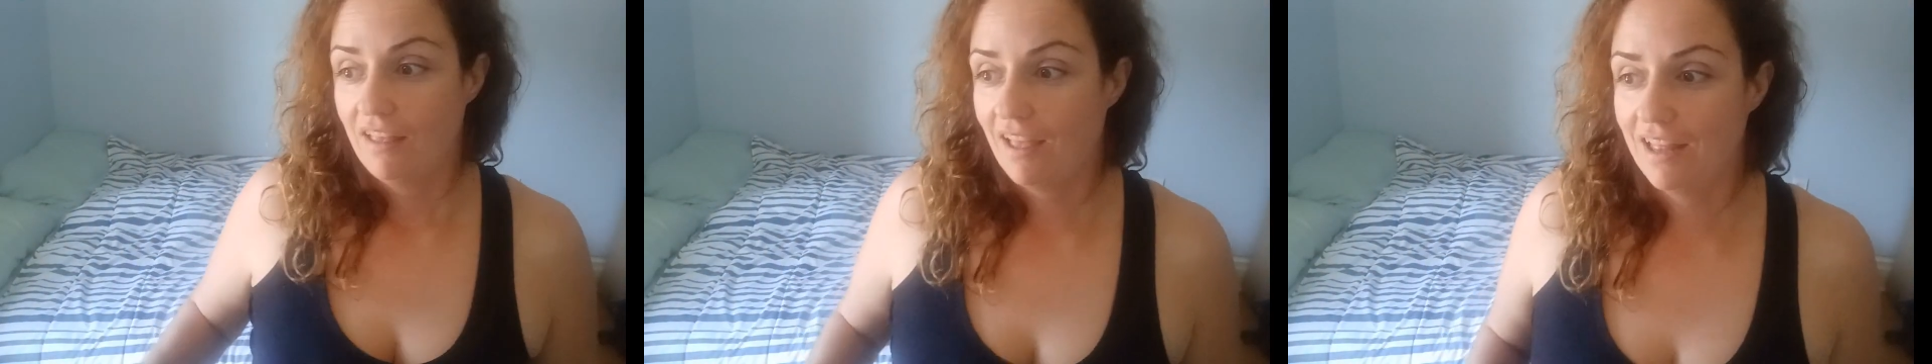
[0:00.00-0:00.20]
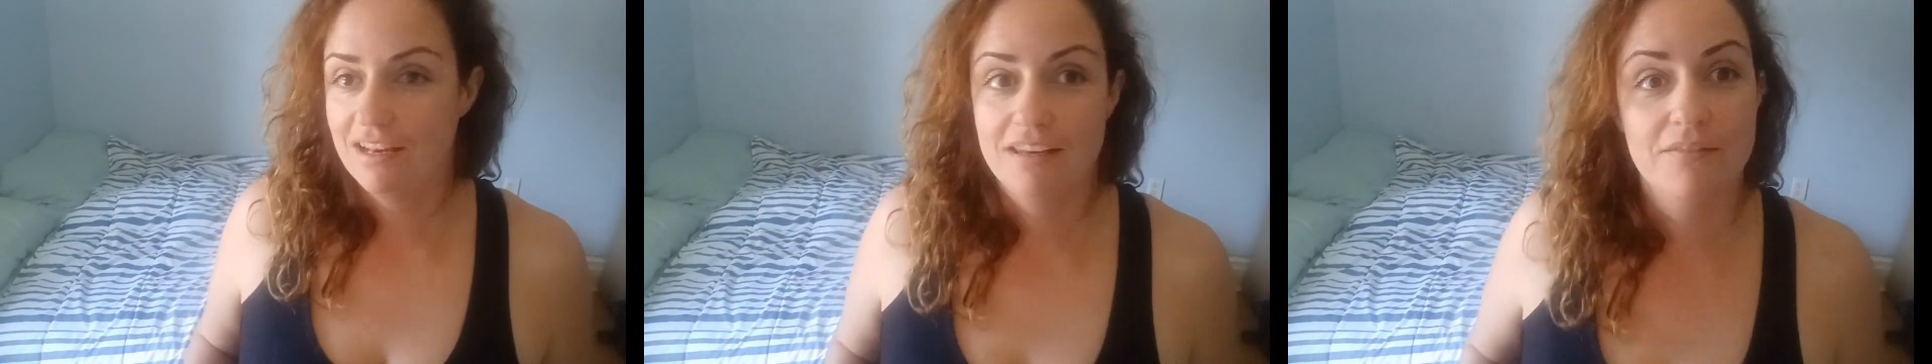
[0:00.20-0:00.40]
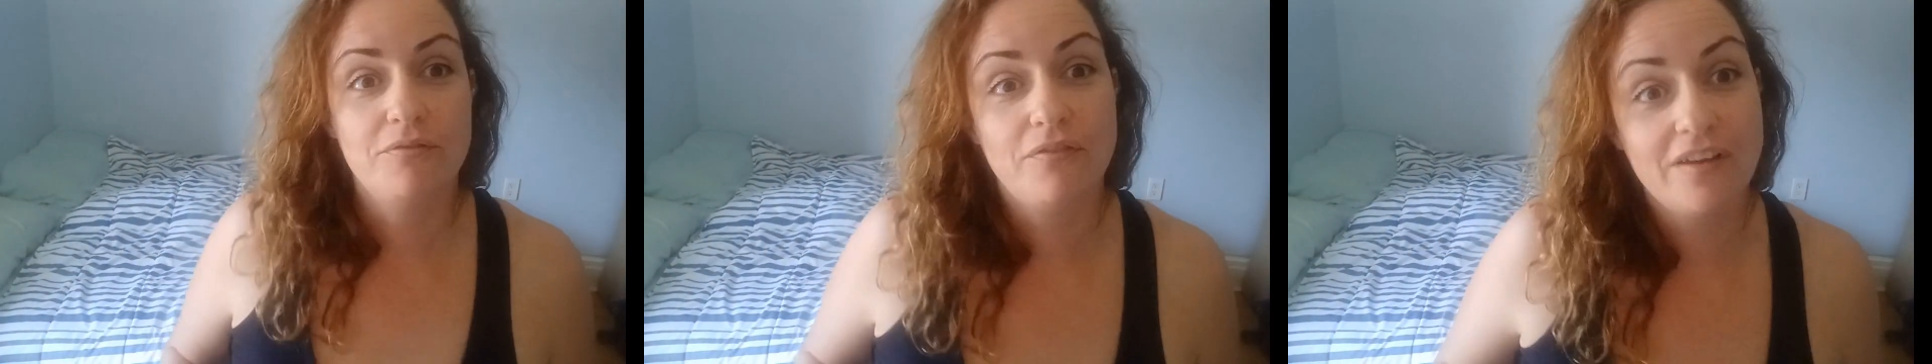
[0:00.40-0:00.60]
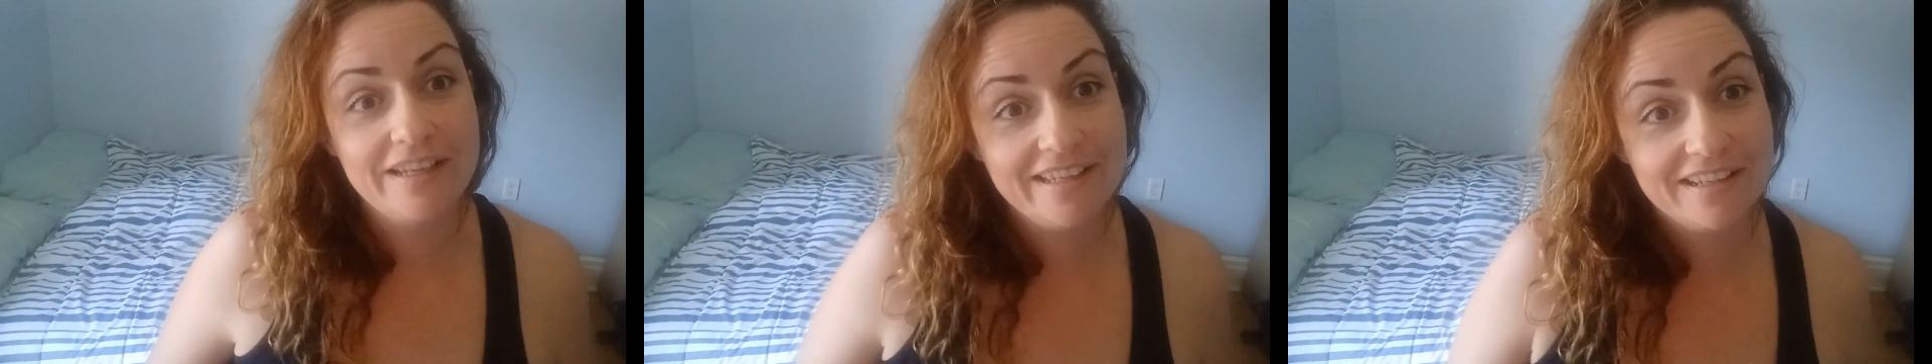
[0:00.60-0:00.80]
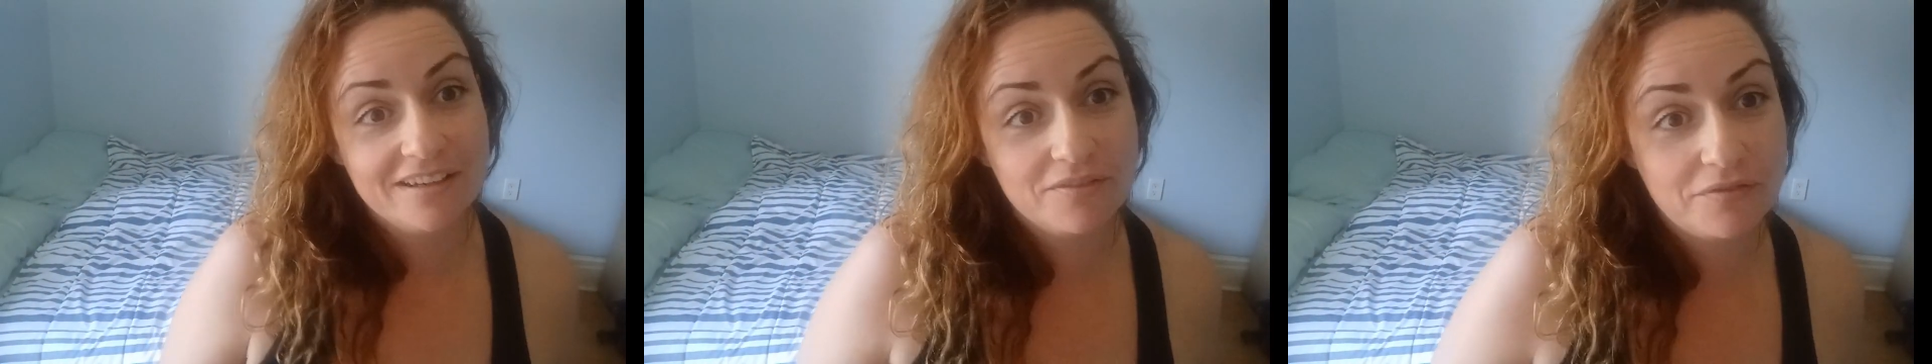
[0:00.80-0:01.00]
And
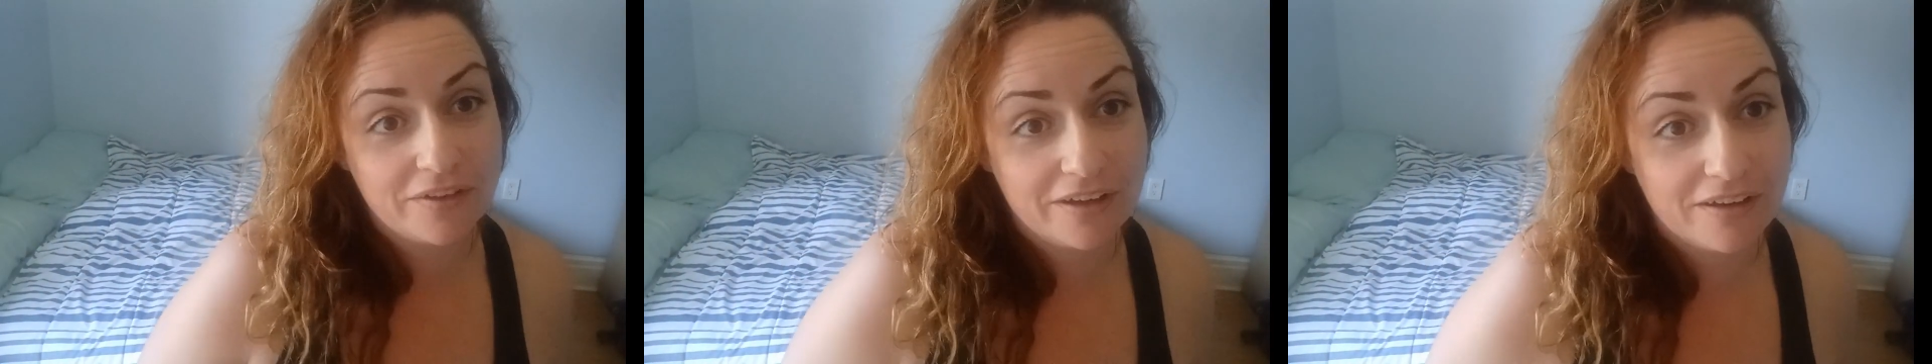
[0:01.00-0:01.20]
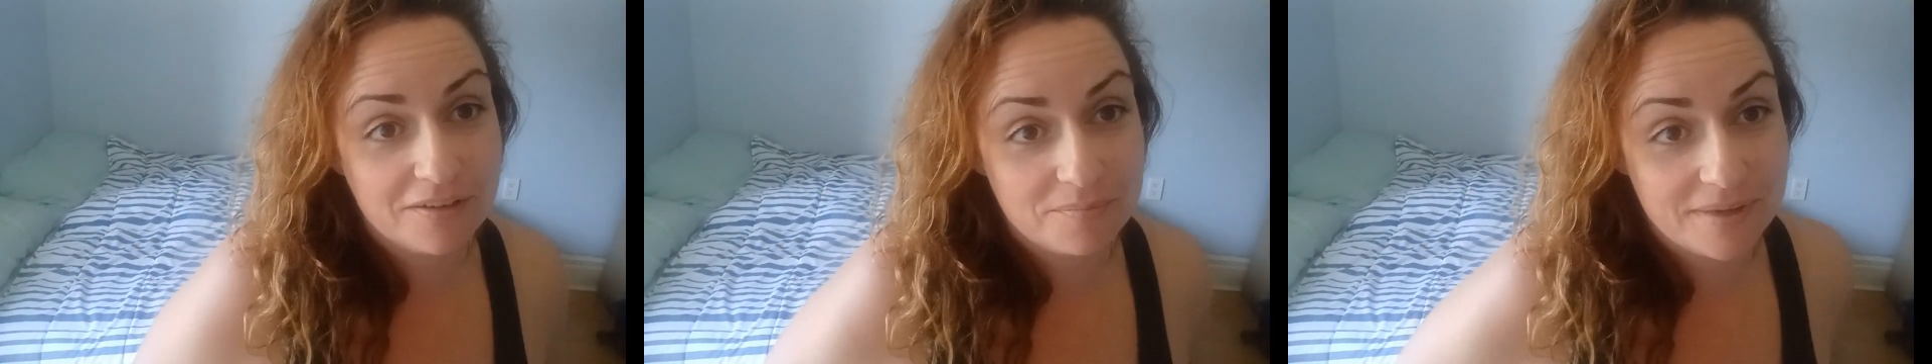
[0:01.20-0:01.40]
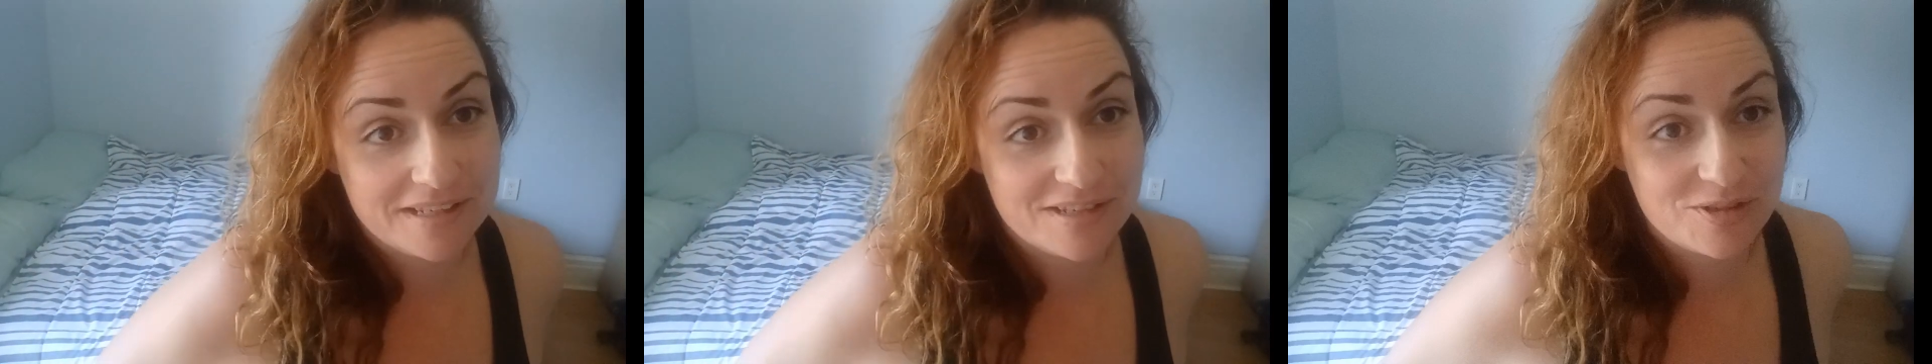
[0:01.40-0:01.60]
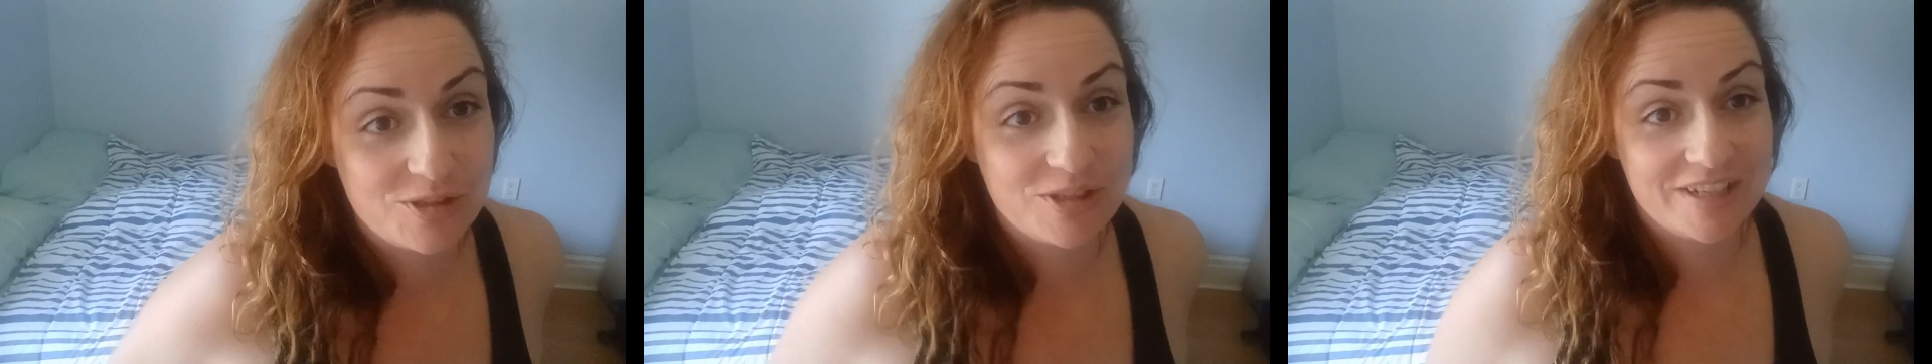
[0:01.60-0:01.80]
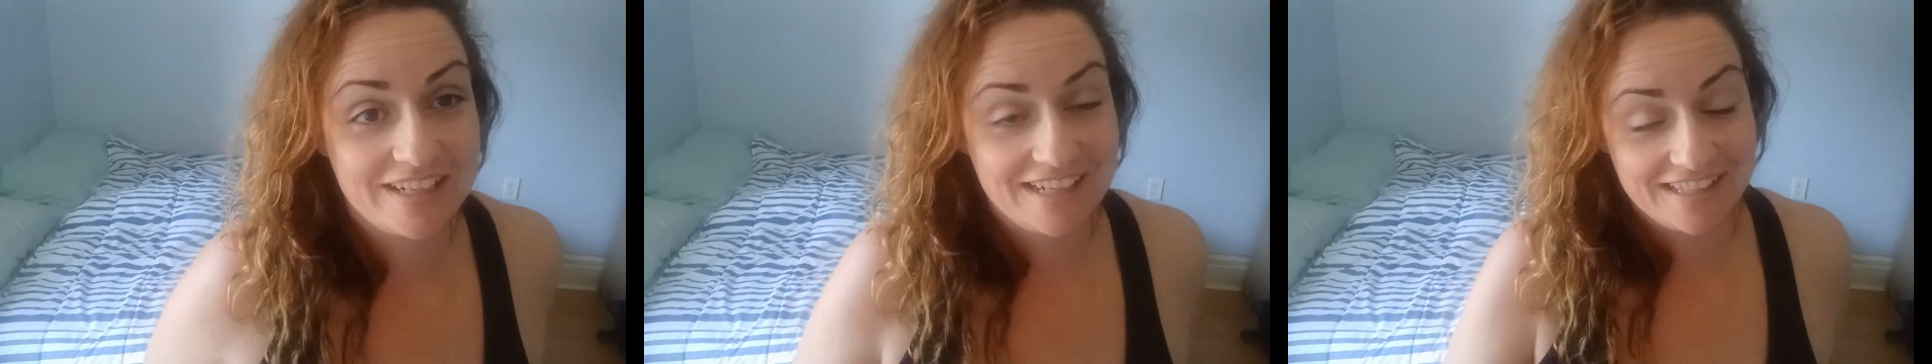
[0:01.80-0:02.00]
funny enough, I got a message
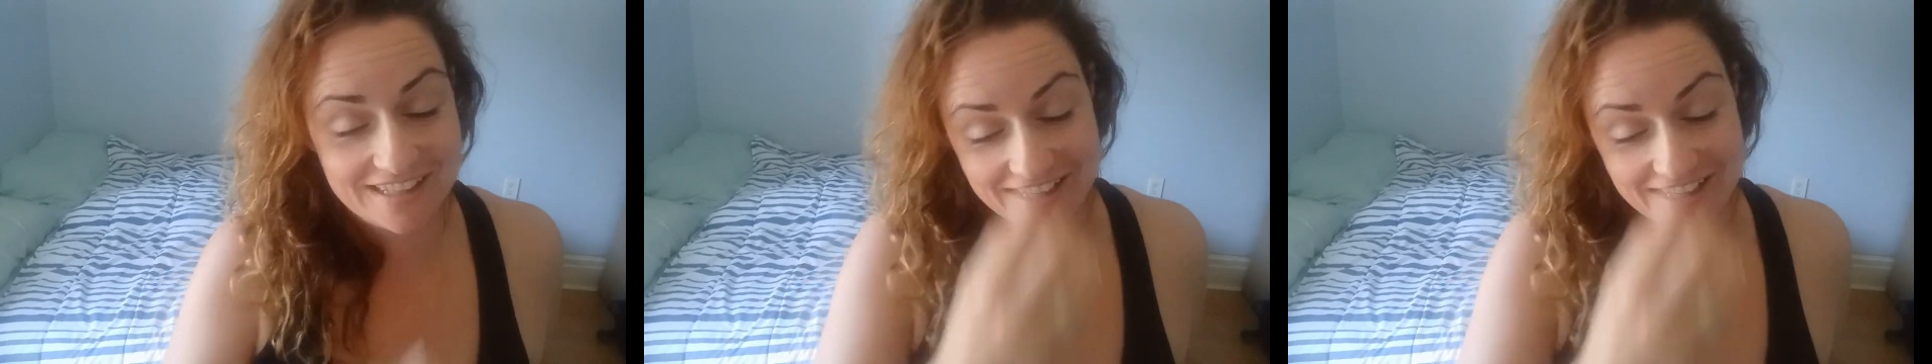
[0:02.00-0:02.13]
today